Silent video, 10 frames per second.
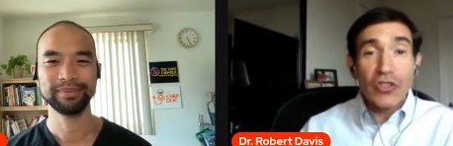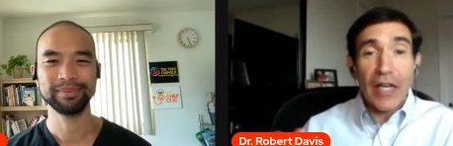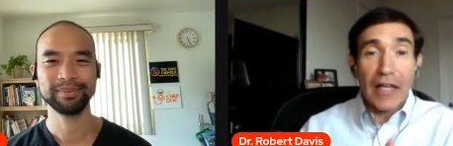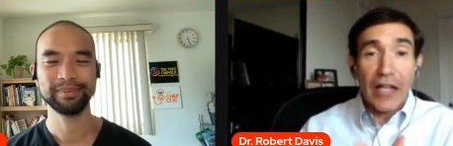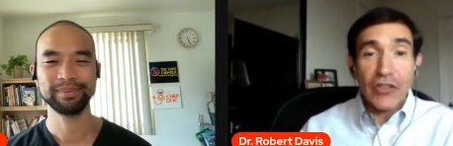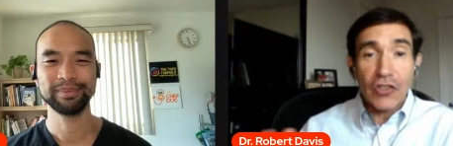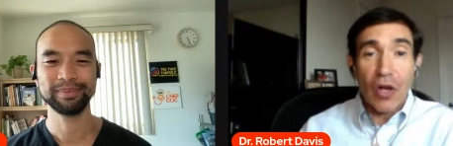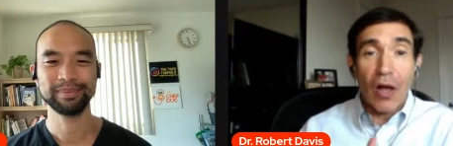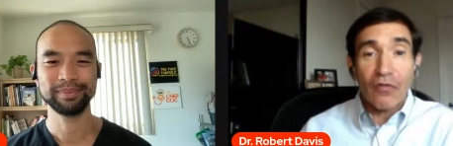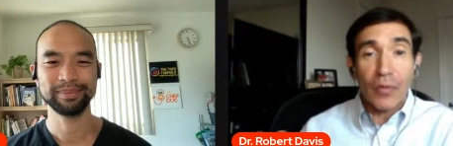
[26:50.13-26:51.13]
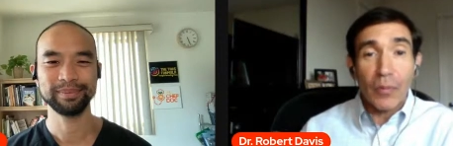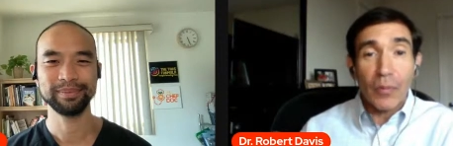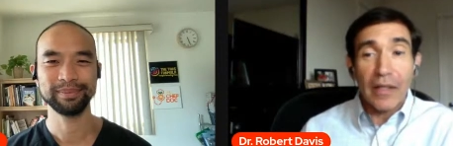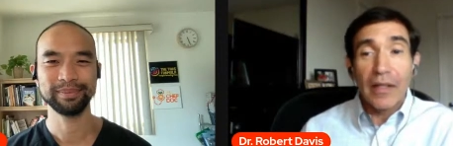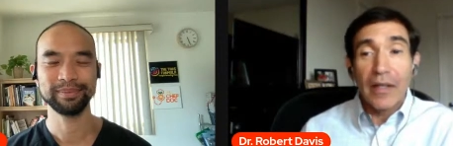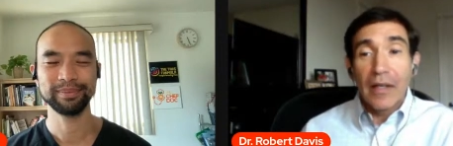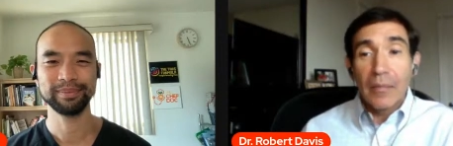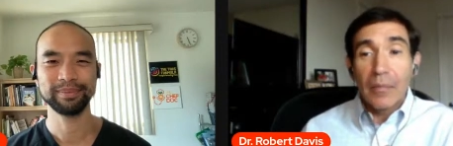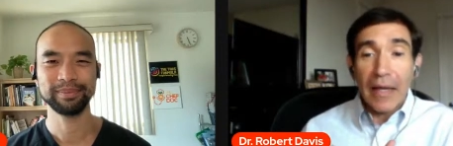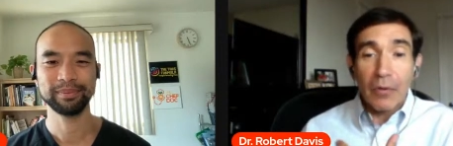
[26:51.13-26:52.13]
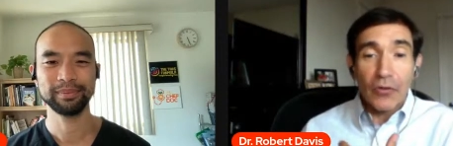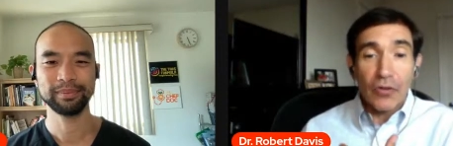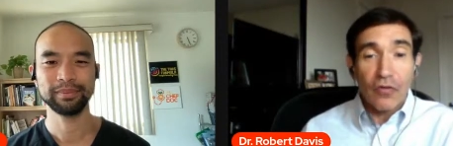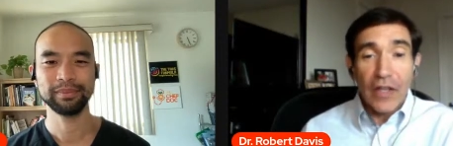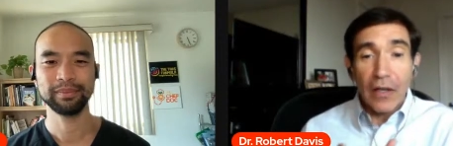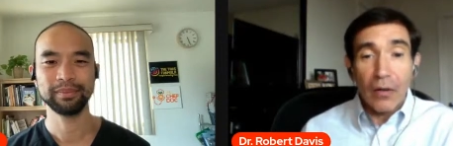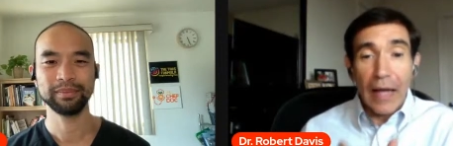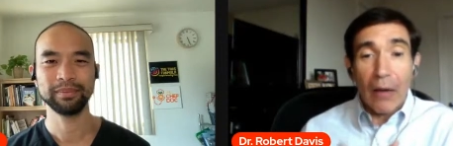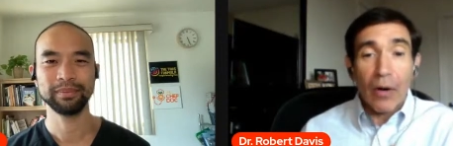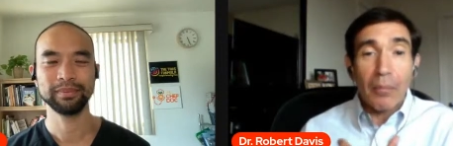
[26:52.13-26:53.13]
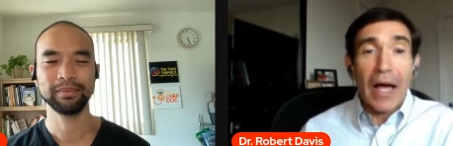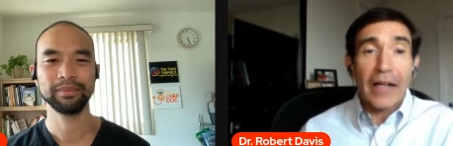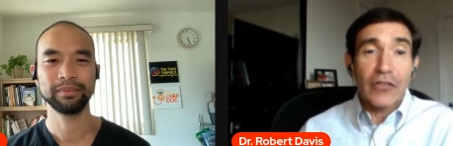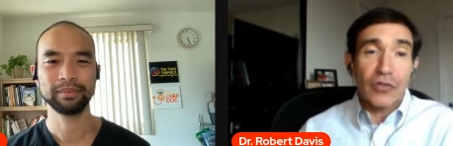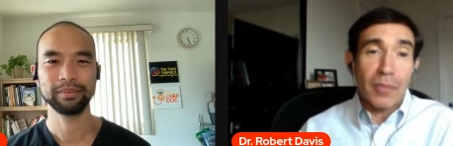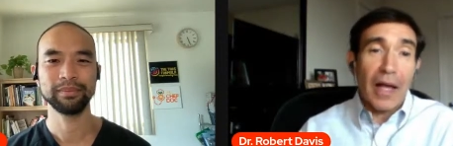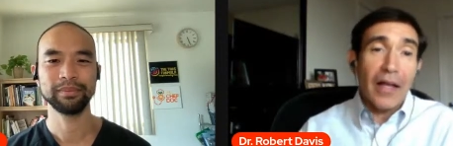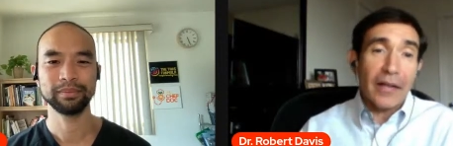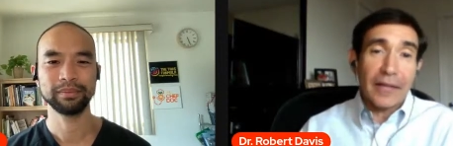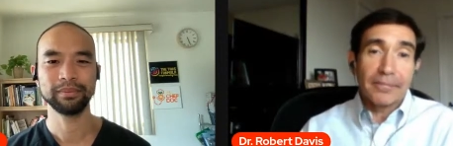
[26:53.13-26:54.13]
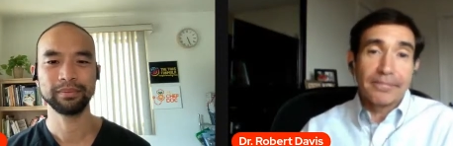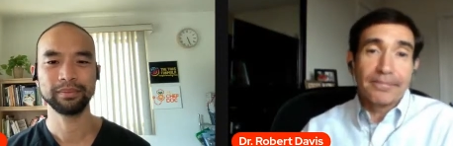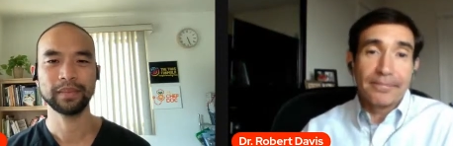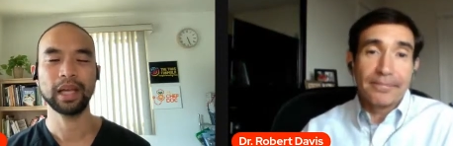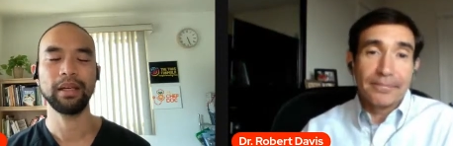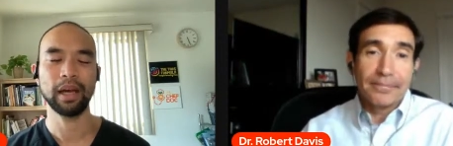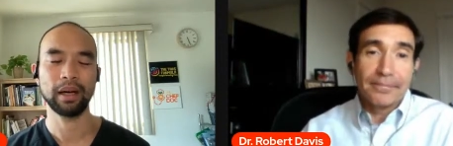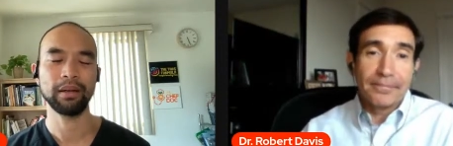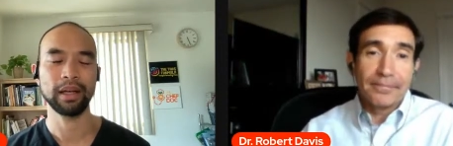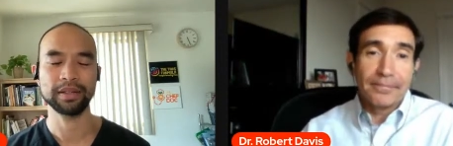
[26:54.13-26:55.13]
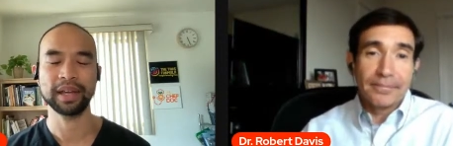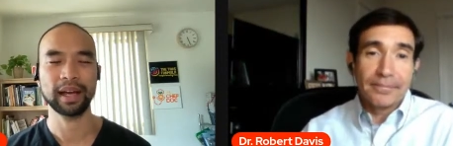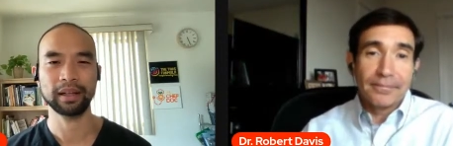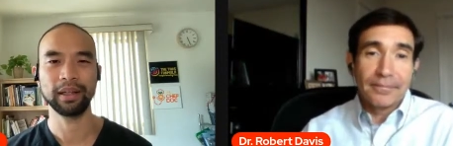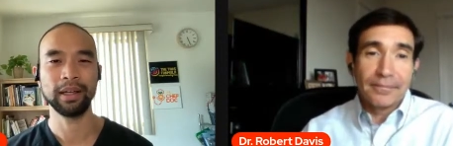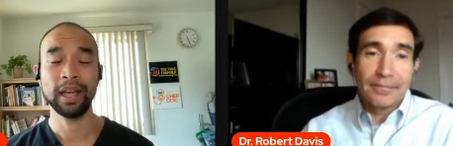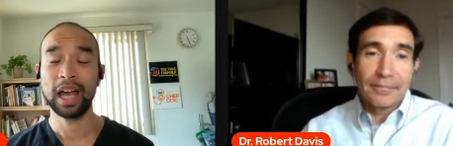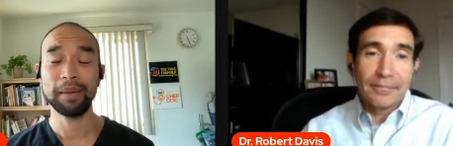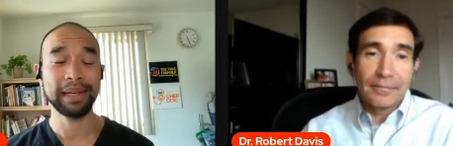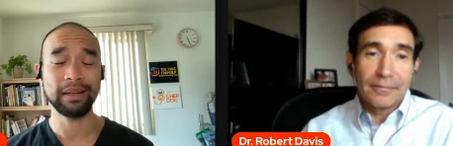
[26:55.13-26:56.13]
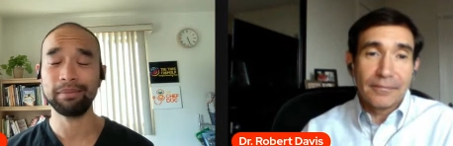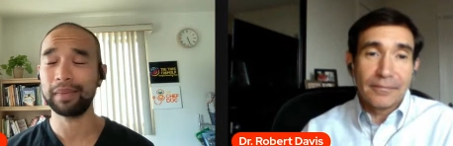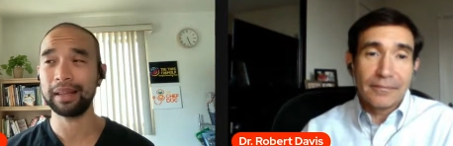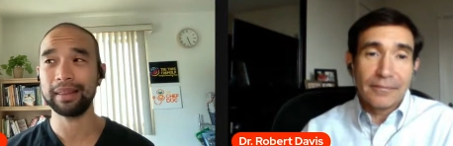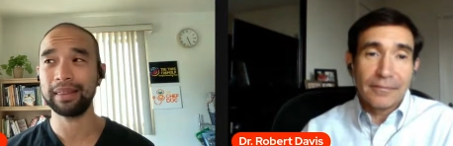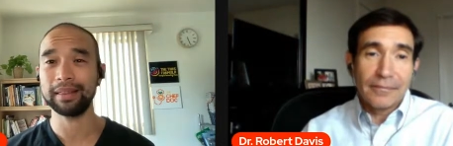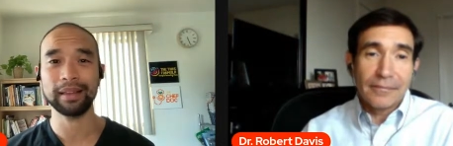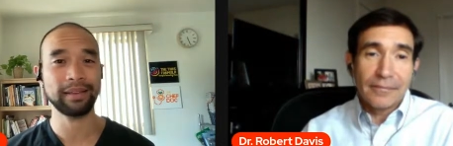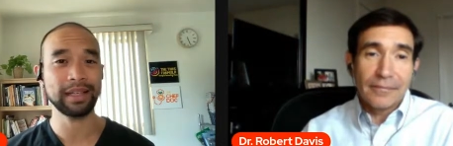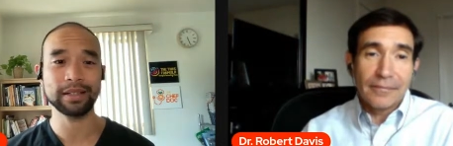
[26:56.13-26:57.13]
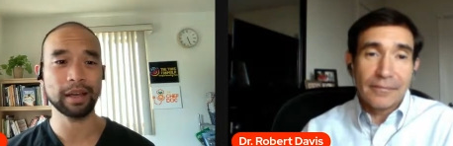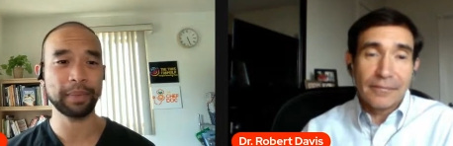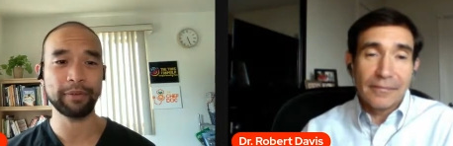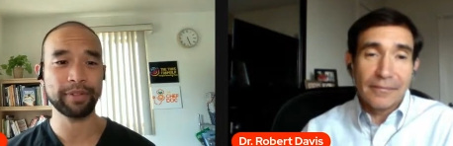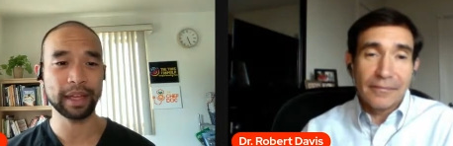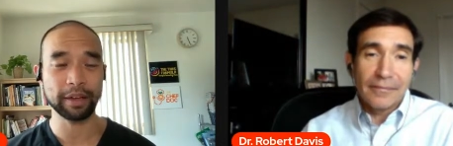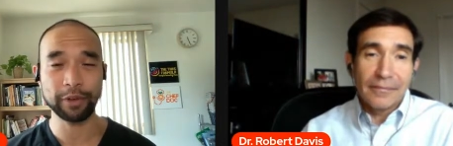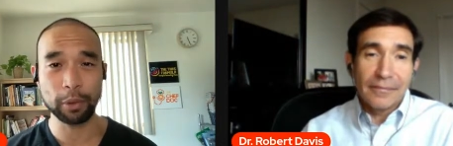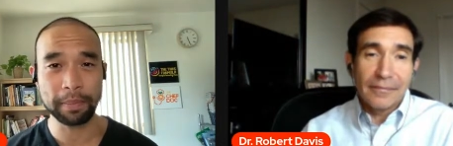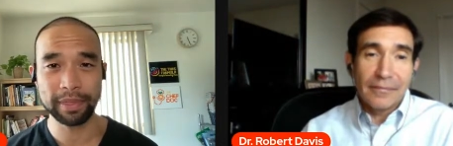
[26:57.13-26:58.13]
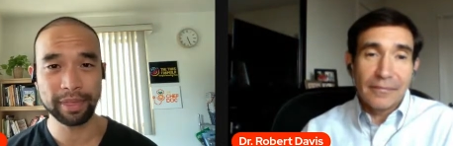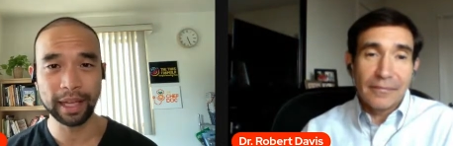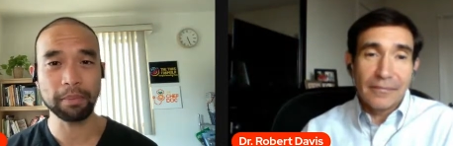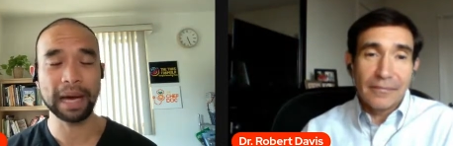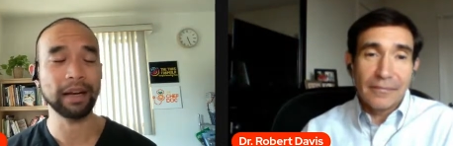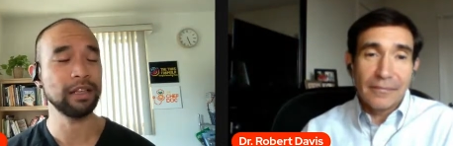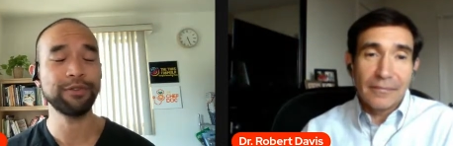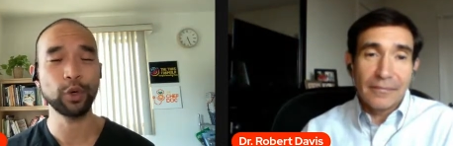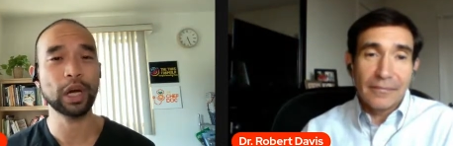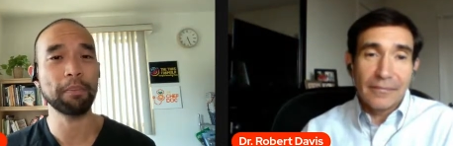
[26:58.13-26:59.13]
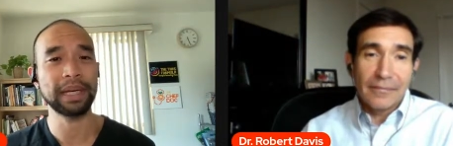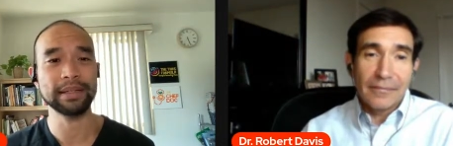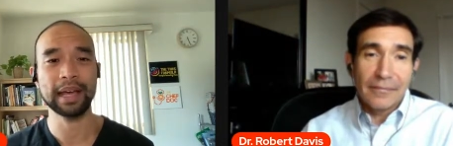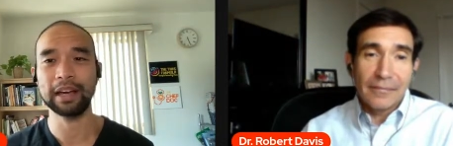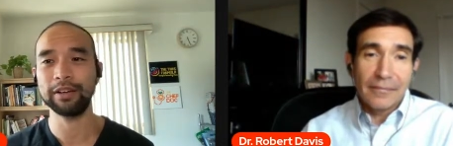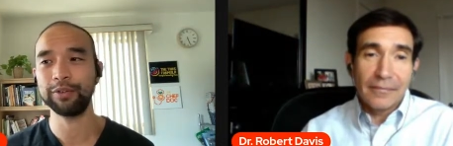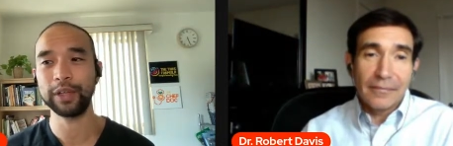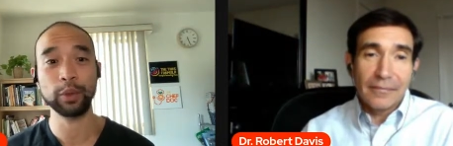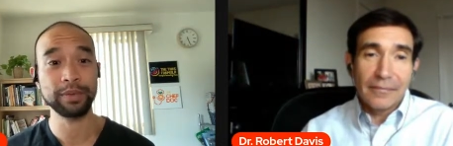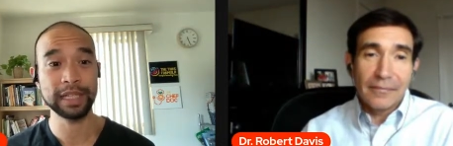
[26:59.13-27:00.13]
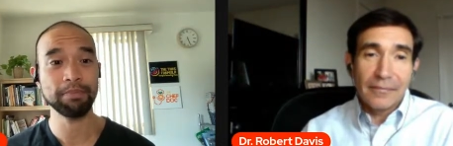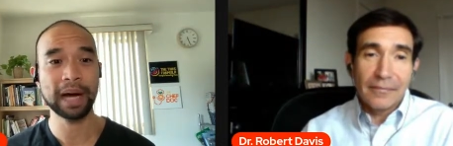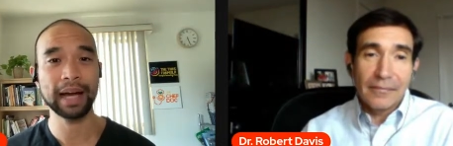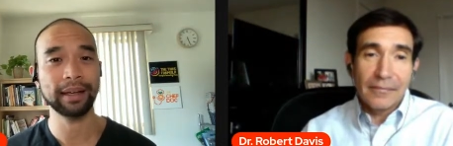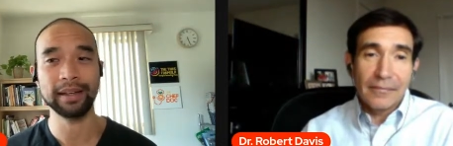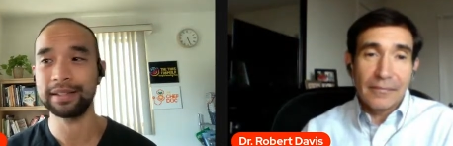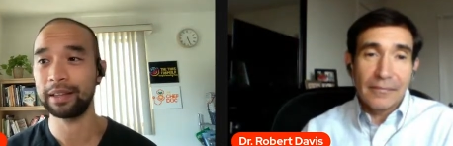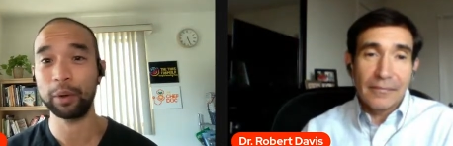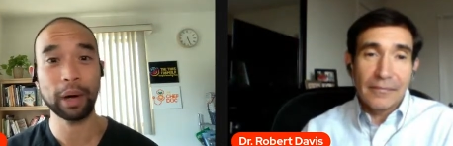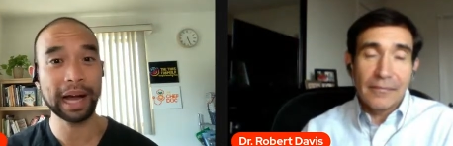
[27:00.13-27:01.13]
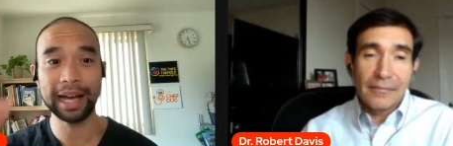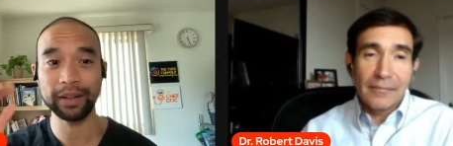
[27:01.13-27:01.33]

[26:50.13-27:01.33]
Speaker 1: cuts us off from really being able to feel how our body's responding. Yeah, exactly.
Speaker 2: I mean, these. I mean, you think if you think about it, these food companies have you know deep pockets, and they'll